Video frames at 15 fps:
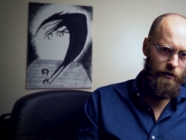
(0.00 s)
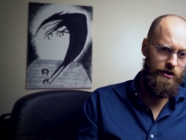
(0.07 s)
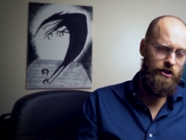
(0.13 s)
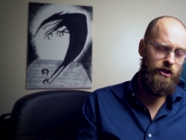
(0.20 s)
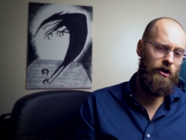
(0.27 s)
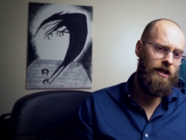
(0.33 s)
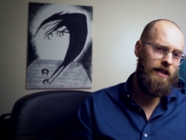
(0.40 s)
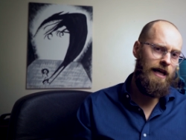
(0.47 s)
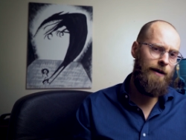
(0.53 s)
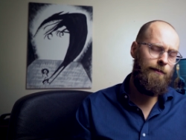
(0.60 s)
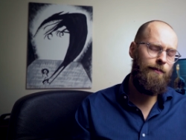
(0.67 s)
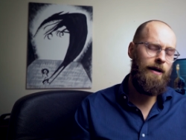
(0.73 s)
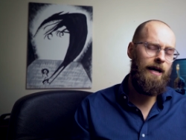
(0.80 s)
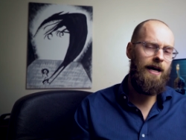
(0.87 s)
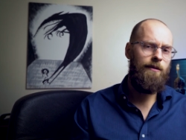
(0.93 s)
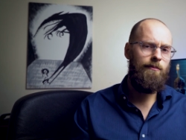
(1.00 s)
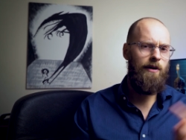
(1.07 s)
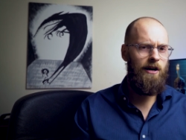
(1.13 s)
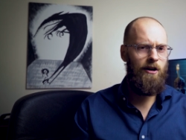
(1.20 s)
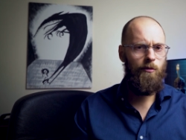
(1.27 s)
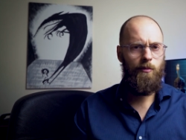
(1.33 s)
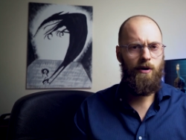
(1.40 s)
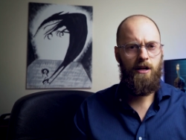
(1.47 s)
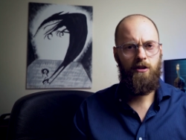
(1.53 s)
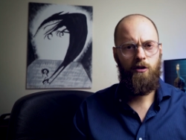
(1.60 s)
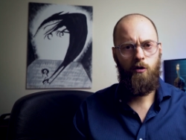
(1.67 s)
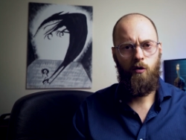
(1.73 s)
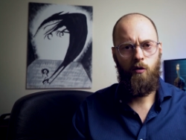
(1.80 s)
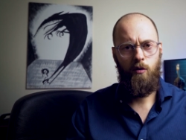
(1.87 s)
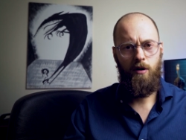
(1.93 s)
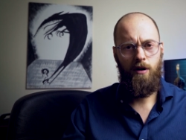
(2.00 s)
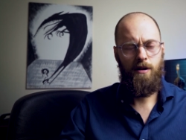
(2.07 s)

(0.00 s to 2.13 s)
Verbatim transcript: Johnny Depp and Marlon Brando